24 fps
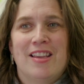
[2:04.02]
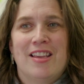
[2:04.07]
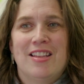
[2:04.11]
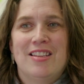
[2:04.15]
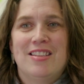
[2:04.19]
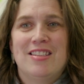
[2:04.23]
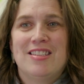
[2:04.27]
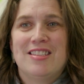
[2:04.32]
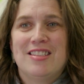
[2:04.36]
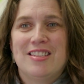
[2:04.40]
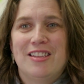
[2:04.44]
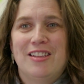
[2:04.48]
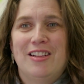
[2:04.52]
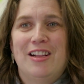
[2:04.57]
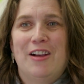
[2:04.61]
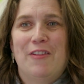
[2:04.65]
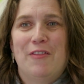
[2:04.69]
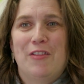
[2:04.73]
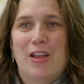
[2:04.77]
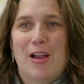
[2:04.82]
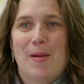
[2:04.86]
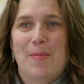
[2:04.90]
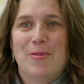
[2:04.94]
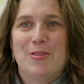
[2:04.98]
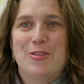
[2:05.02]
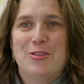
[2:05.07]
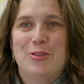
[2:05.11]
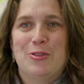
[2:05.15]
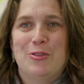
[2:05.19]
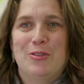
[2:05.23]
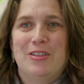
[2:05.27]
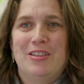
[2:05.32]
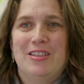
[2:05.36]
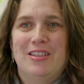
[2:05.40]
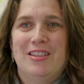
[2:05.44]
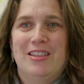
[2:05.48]
Kids still have the
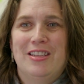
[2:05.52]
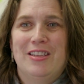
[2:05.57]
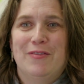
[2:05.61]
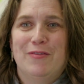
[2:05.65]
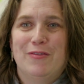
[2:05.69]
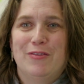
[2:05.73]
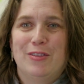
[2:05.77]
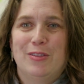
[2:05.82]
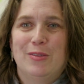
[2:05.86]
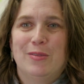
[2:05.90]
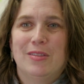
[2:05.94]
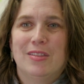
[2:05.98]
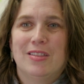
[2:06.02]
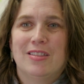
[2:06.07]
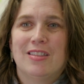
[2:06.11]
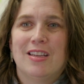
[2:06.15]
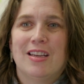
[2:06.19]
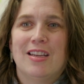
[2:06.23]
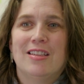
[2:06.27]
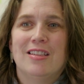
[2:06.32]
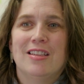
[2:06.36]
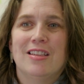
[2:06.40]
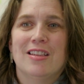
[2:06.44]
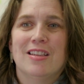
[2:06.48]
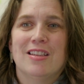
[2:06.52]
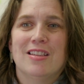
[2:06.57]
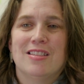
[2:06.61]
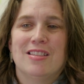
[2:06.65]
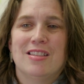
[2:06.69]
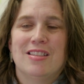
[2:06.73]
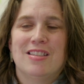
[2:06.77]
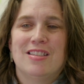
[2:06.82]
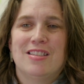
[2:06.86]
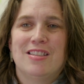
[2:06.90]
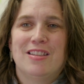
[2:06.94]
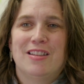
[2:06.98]
opportunity to influence ideas
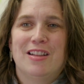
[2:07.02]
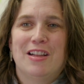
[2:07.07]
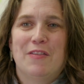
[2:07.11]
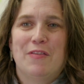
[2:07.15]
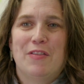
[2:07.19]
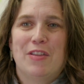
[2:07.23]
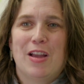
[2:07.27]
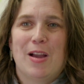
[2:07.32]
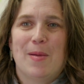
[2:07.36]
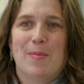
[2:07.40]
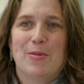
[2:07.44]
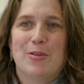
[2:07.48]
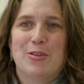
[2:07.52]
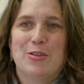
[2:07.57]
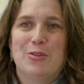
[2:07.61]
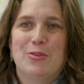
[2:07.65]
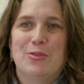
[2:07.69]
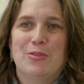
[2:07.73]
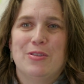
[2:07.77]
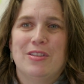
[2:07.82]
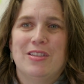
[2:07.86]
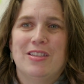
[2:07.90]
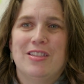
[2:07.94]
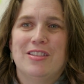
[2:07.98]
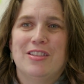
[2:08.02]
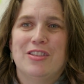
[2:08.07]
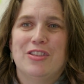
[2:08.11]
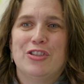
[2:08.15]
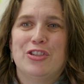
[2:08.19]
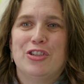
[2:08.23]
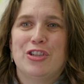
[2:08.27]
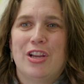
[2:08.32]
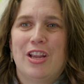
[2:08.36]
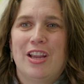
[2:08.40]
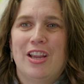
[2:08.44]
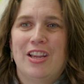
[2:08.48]
and still have the opportunity to
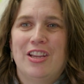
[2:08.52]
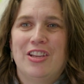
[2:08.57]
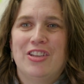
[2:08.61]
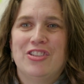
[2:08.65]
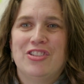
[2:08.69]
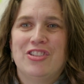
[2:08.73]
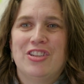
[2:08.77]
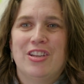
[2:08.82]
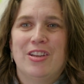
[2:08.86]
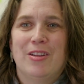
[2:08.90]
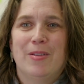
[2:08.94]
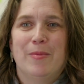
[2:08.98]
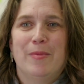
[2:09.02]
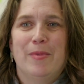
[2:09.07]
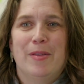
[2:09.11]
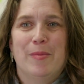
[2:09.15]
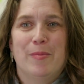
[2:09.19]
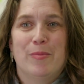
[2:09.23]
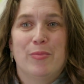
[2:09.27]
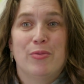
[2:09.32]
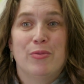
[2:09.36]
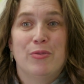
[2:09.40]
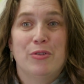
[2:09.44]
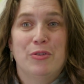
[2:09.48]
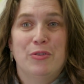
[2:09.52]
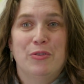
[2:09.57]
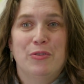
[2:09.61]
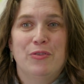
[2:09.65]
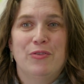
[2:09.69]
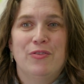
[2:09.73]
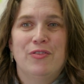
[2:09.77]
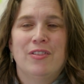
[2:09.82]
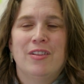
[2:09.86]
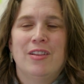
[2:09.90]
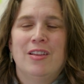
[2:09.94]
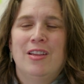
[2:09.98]
change and uh, improve.